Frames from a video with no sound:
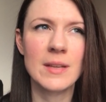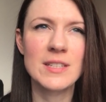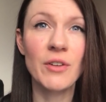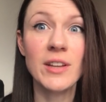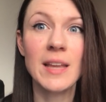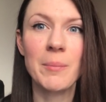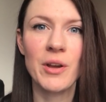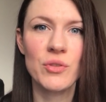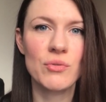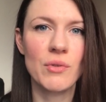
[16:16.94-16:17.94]
divide that
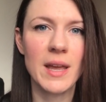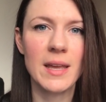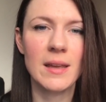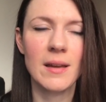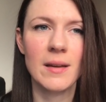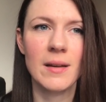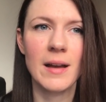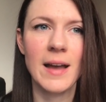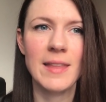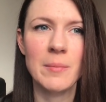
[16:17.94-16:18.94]
by three,
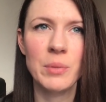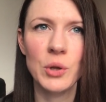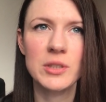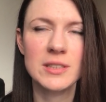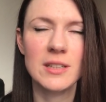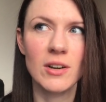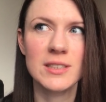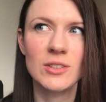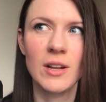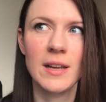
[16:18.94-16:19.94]
and then plus the
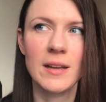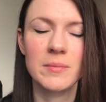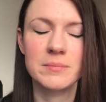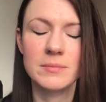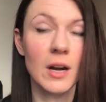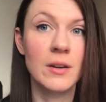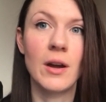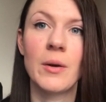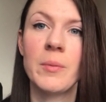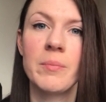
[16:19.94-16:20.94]
diastolic. I
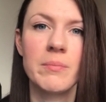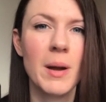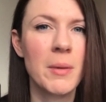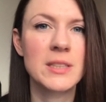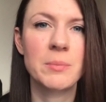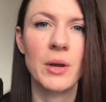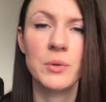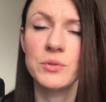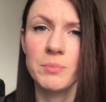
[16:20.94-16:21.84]
know, my mind's blown.